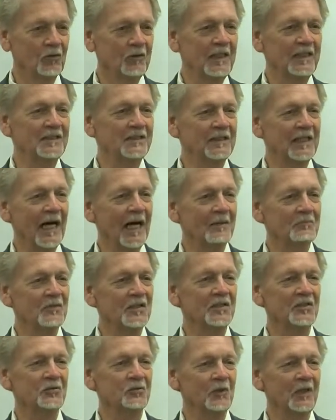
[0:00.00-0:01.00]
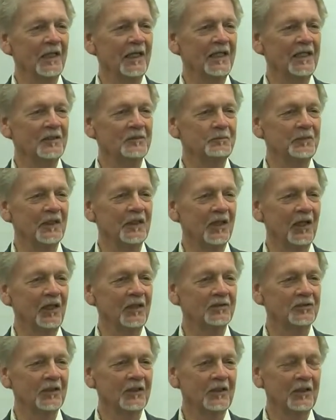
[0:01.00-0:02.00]
The reason I'm this way is
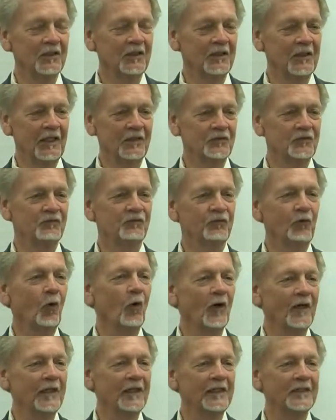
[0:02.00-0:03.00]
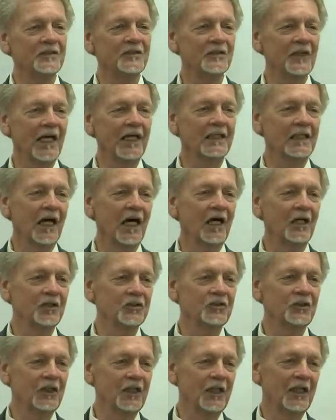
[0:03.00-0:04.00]
because it's Freudian
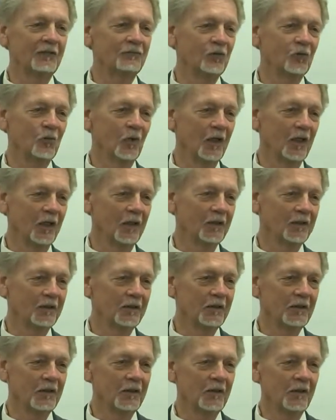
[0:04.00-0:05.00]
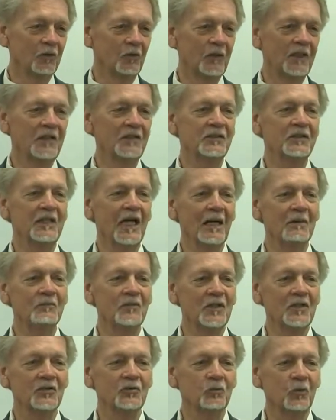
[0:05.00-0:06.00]
psychology everywhere. The reason
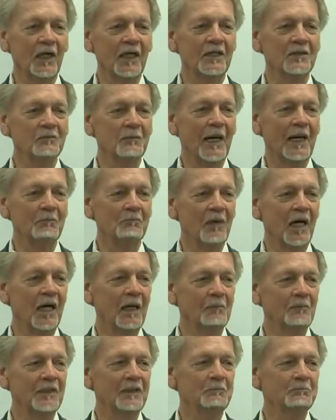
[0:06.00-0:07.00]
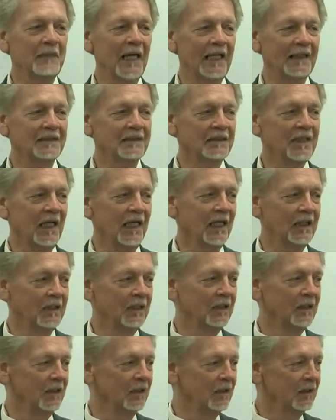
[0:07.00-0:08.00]
I'm this way is my mommy and my
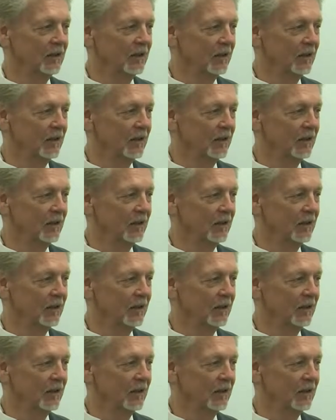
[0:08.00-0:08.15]
daddy.